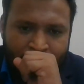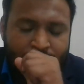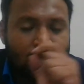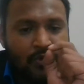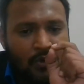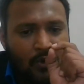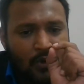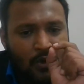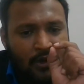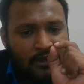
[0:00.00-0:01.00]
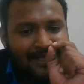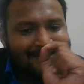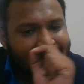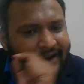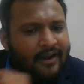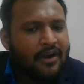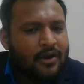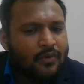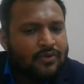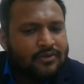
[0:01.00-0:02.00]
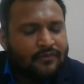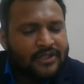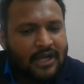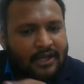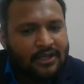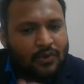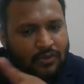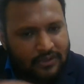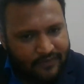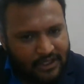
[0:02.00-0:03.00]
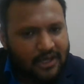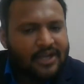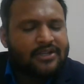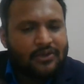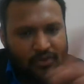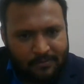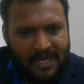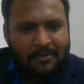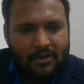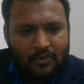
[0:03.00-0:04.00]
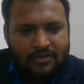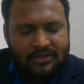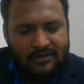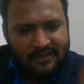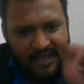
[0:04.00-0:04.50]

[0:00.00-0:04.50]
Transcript: So the secondary rules, which are the rules of recognition to the primary rules,